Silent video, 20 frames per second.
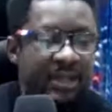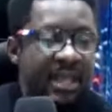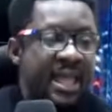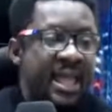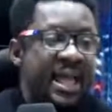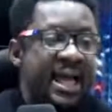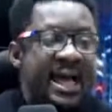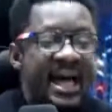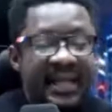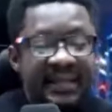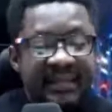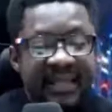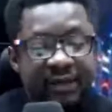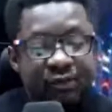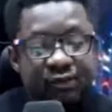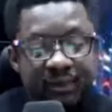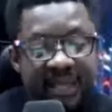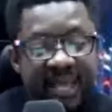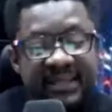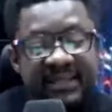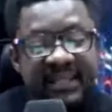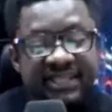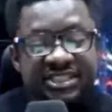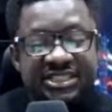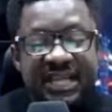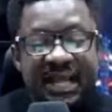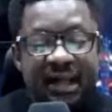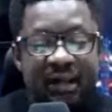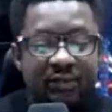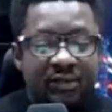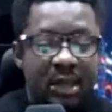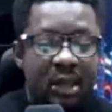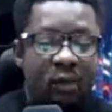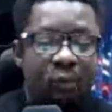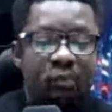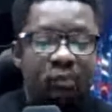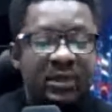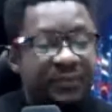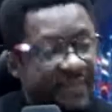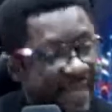and educate that child
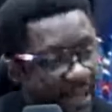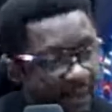without